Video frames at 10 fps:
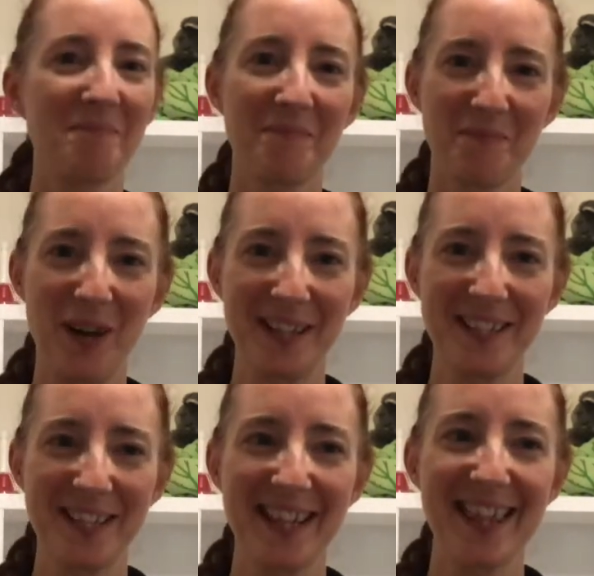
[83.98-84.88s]
Well
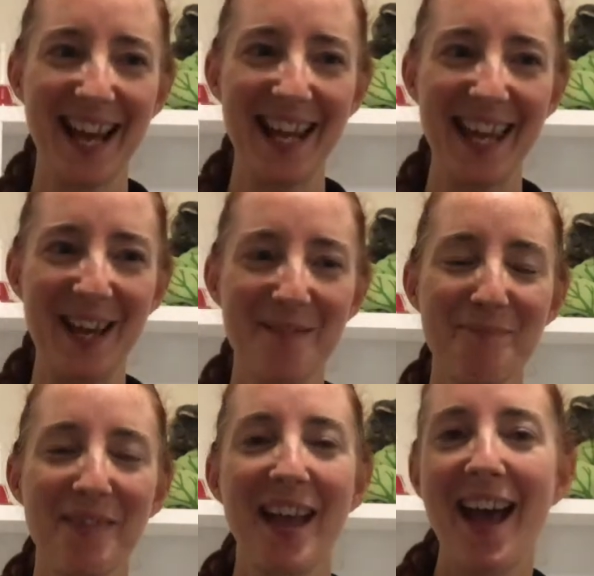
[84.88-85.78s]
done, thank you.
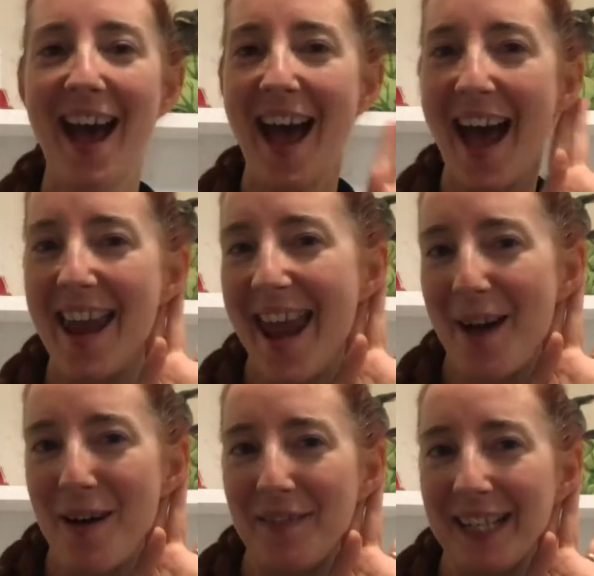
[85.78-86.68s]
And now
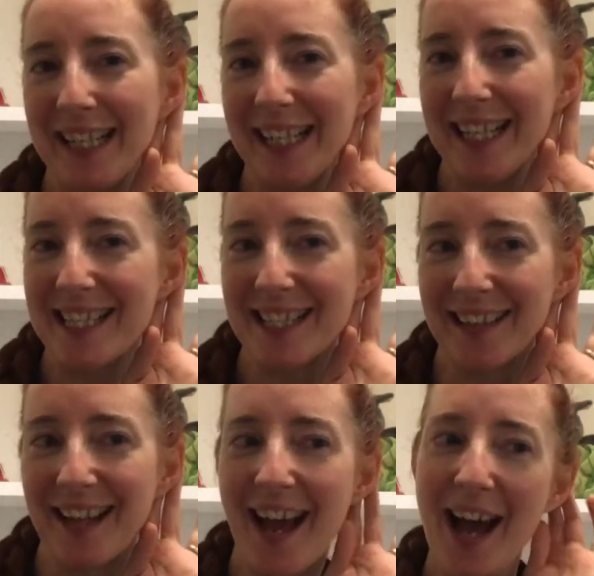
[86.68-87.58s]
have a little listen.